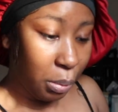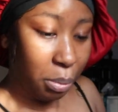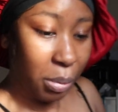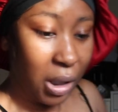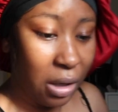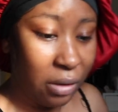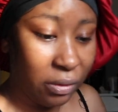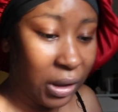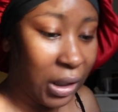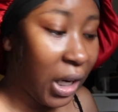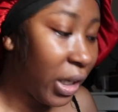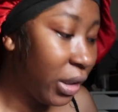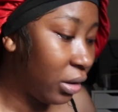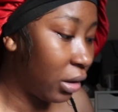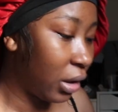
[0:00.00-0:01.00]
But I've
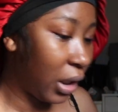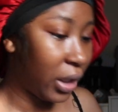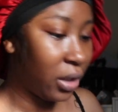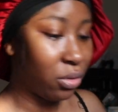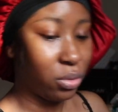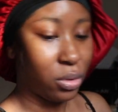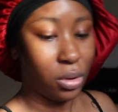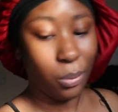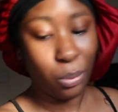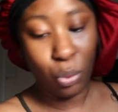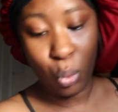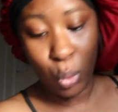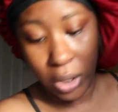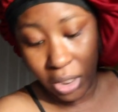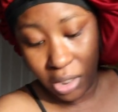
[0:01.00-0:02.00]
kind of gained
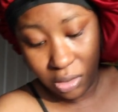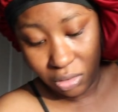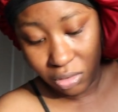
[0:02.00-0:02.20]
some weight,